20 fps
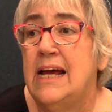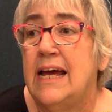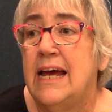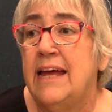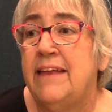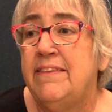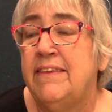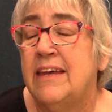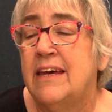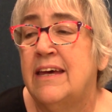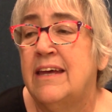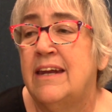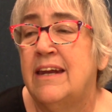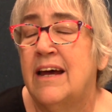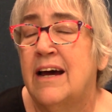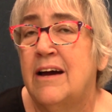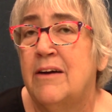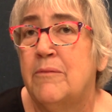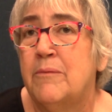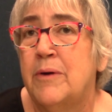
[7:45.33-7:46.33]
and then
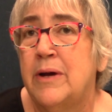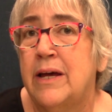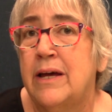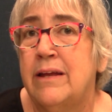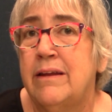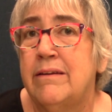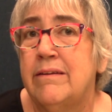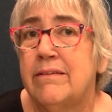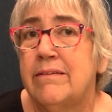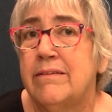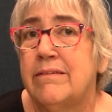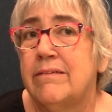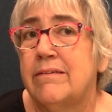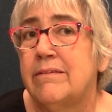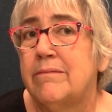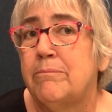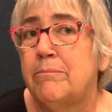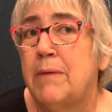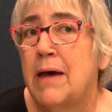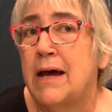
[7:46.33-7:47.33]
I went
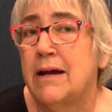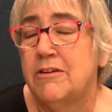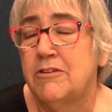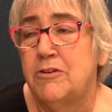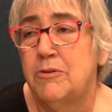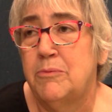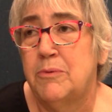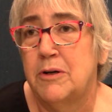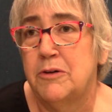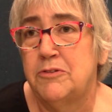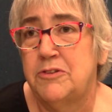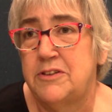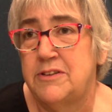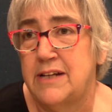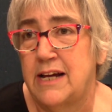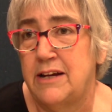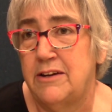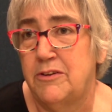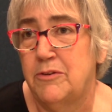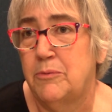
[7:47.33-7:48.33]
back to Rose
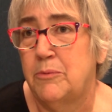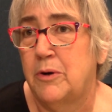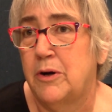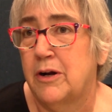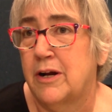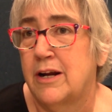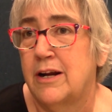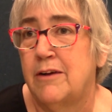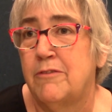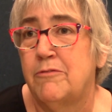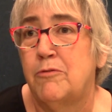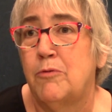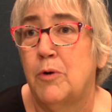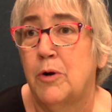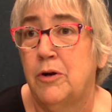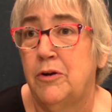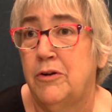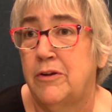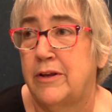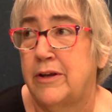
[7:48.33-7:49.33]
State to work, and I've
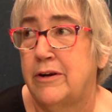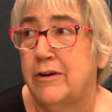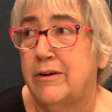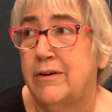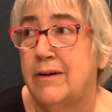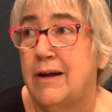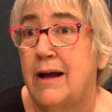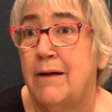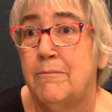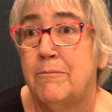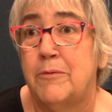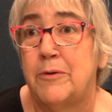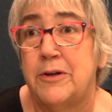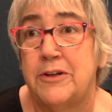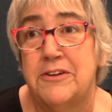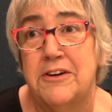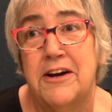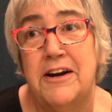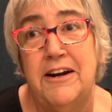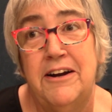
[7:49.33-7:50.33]
worked there. I'm
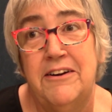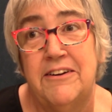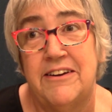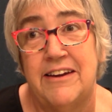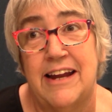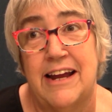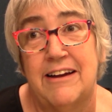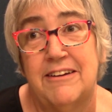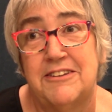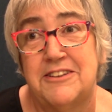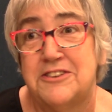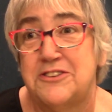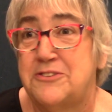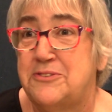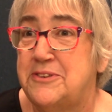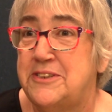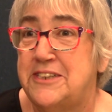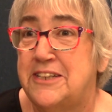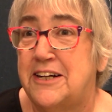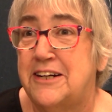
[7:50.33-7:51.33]
retired now. I just
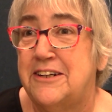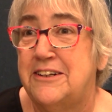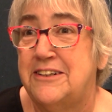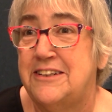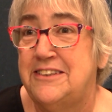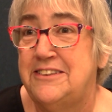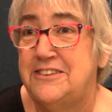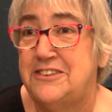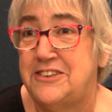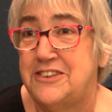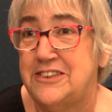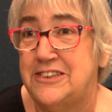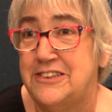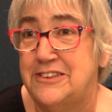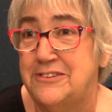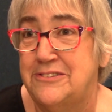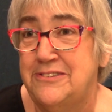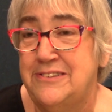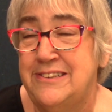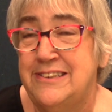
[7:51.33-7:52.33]
retired in
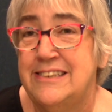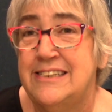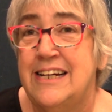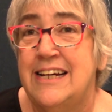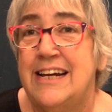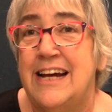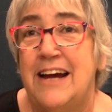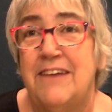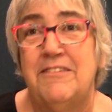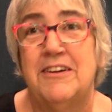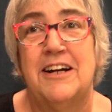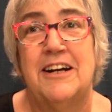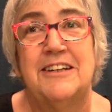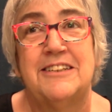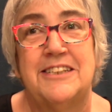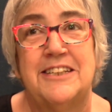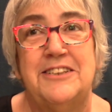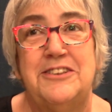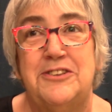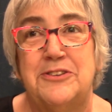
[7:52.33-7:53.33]
June. Haven't got
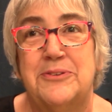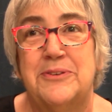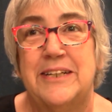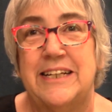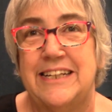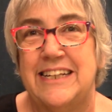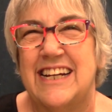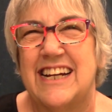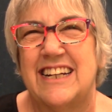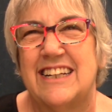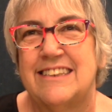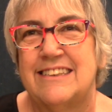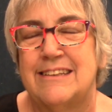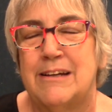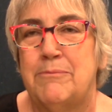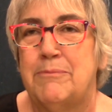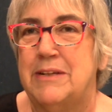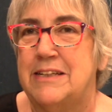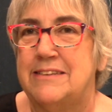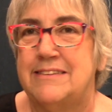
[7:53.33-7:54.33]
to enjoy it yet because
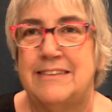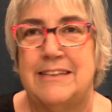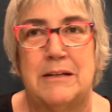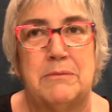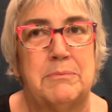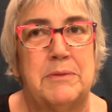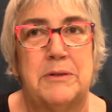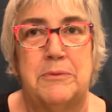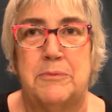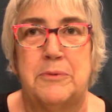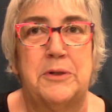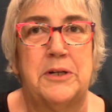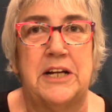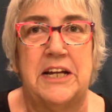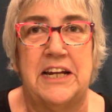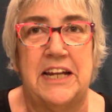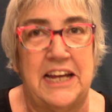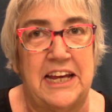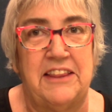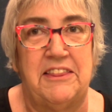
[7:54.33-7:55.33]
I've been sick, but we're
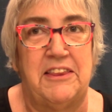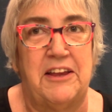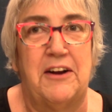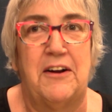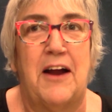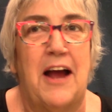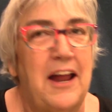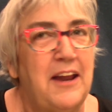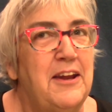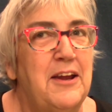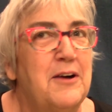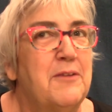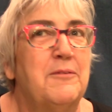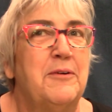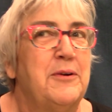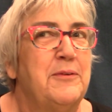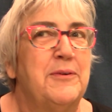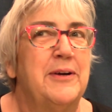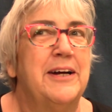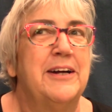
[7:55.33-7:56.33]
going to get there. I know yeah,
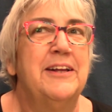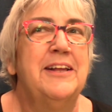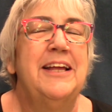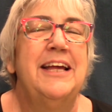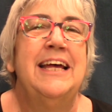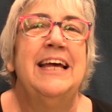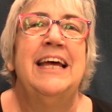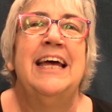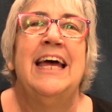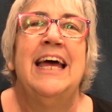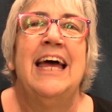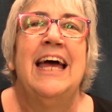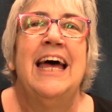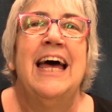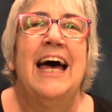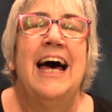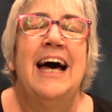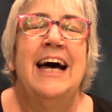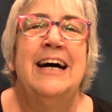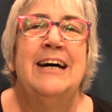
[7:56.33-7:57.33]
we will. Yeah.
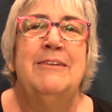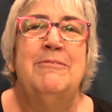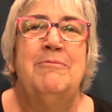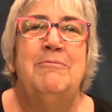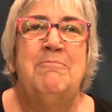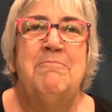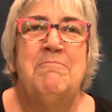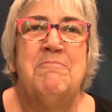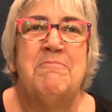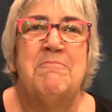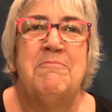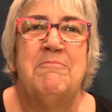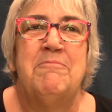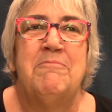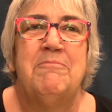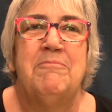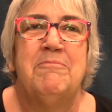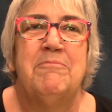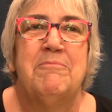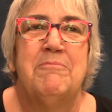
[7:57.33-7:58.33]
Um,
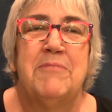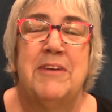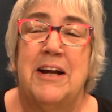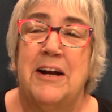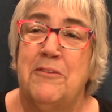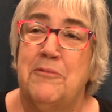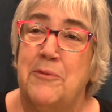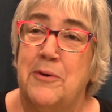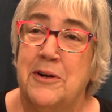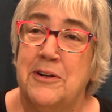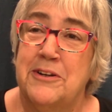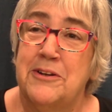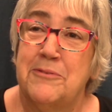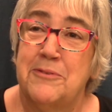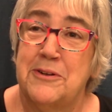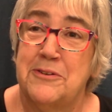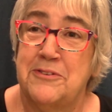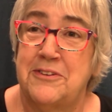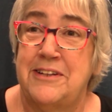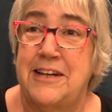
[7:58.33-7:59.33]
but I'd worked at
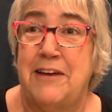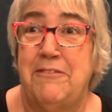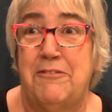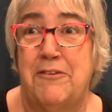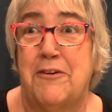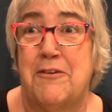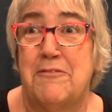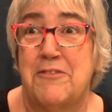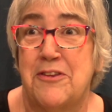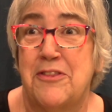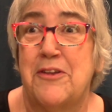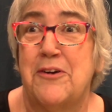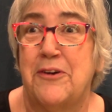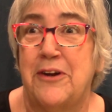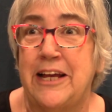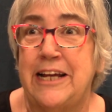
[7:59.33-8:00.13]
Rose State for over 30